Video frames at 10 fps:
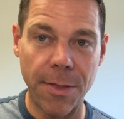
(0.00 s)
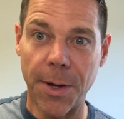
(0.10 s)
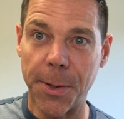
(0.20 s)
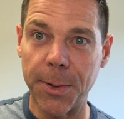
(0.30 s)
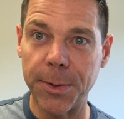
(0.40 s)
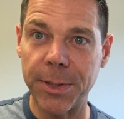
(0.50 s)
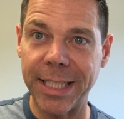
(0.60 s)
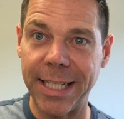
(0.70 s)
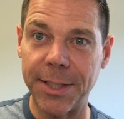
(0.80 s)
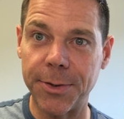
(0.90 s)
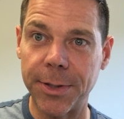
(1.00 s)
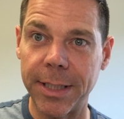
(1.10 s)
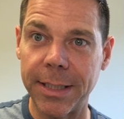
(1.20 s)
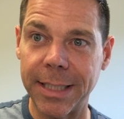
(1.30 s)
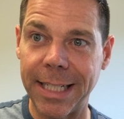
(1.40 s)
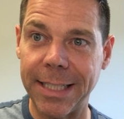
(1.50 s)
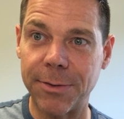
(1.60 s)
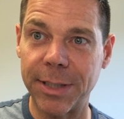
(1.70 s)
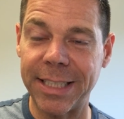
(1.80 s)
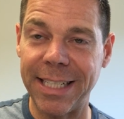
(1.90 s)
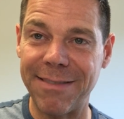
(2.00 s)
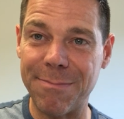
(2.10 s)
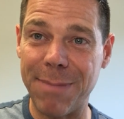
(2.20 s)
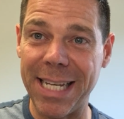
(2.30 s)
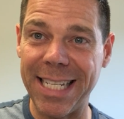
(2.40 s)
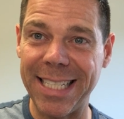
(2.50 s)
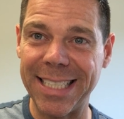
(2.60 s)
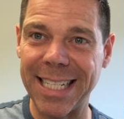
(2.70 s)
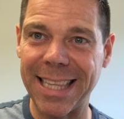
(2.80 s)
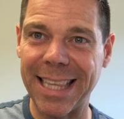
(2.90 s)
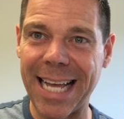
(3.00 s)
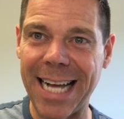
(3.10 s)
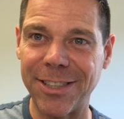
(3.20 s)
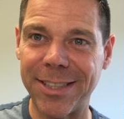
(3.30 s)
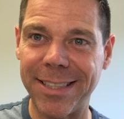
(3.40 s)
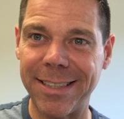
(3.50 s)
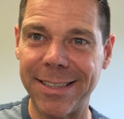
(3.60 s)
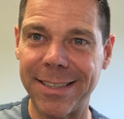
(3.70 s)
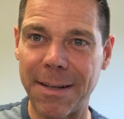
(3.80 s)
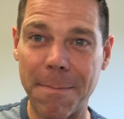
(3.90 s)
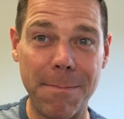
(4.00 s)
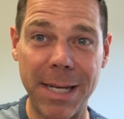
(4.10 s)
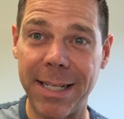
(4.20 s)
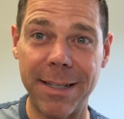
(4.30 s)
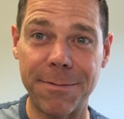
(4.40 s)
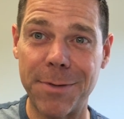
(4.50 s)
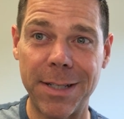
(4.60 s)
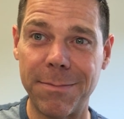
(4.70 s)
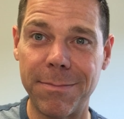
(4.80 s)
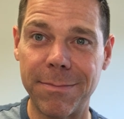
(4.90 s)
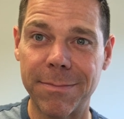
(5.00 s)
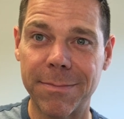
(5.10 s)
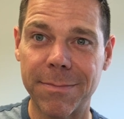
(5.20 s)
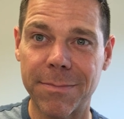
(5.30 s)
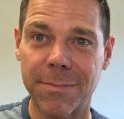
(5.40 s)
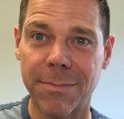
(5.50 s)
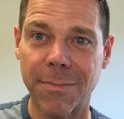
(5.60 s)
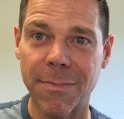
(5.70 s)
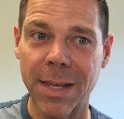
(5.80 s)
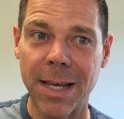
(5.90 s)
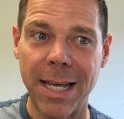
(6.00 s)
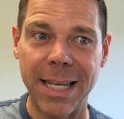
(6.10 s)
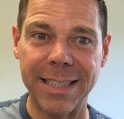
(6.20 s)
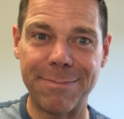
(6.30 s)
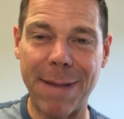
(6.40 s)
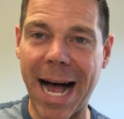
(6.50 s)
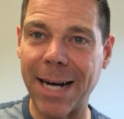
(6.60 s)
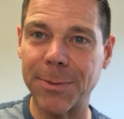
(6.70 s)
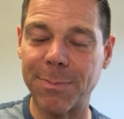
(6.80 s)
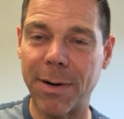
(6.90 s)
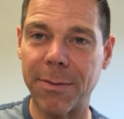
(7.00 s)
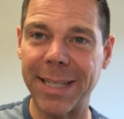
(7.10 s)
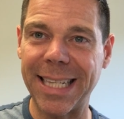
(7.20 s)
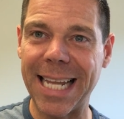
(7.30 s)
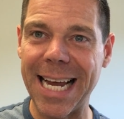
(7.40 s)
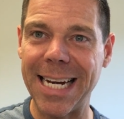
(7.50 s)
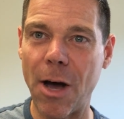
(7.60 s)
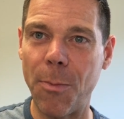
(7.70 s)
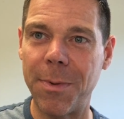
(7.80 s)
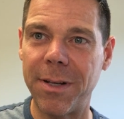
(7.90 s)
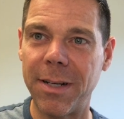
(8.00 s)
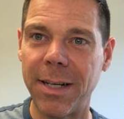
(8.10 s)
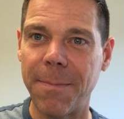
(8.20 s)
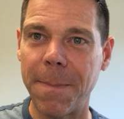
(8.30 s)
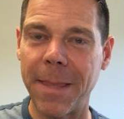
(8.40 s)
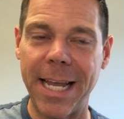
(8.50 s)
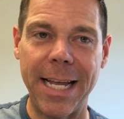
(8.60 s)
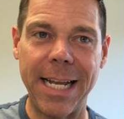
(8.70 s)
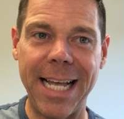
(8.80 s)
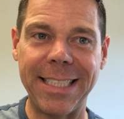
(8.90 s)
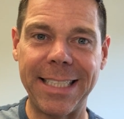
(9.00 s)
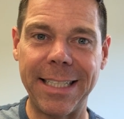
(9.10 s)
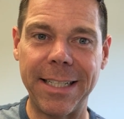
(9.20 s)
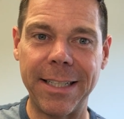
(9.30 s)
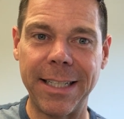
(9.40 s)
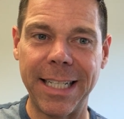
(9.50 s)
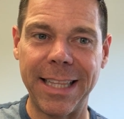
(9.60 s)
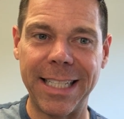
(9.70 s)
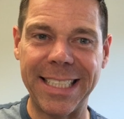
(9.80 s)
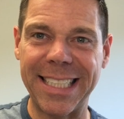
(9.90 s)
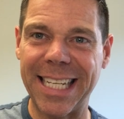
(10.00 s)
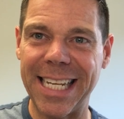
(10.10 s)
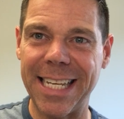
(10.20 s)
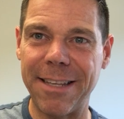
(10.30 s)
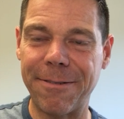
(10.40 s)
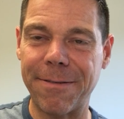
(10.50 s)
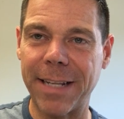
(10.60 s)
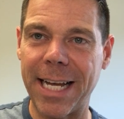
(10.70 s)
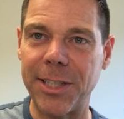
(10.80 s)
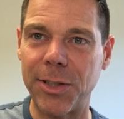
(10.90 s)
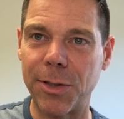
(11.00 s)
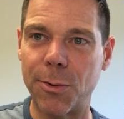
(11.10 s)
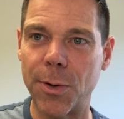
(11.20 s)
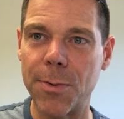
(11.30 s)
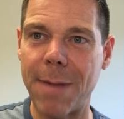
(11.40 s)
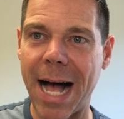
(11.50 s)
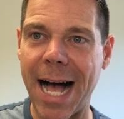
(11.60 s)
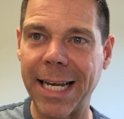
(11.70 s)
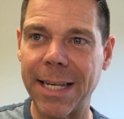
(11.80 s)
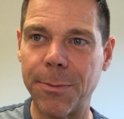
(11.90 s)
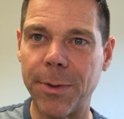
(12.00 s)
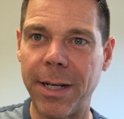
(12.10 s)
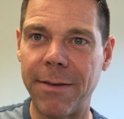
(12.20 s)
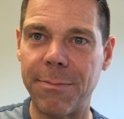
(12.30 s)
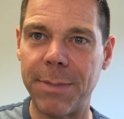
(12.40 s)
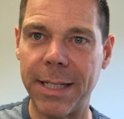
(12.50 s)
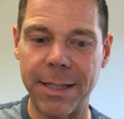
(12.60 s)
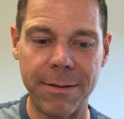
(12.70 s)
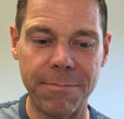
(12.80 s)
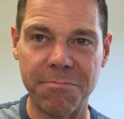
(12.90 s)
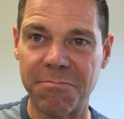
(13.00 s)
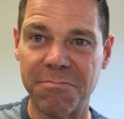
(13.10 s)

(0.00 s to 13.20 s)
those injuries. He's received beatings, lashings, many of them. His back was probably laid open, and as the skin, the flesh grew back, it would have been